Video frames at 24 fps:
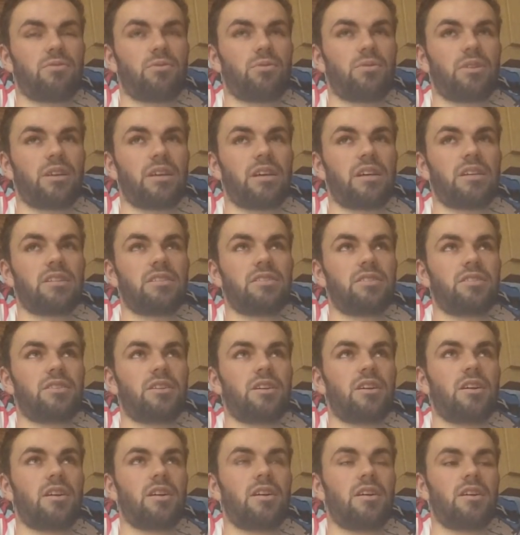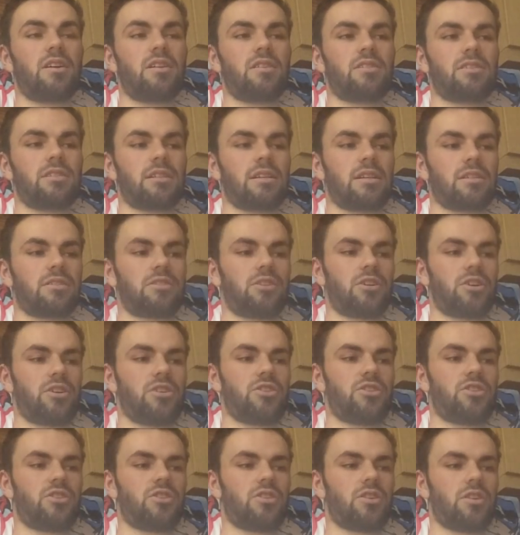four days. So that's
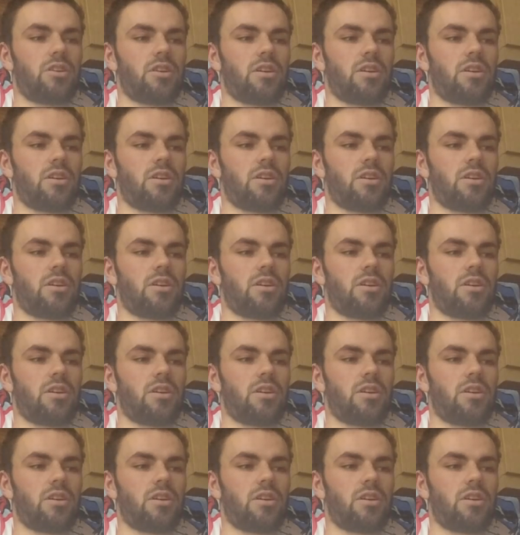good.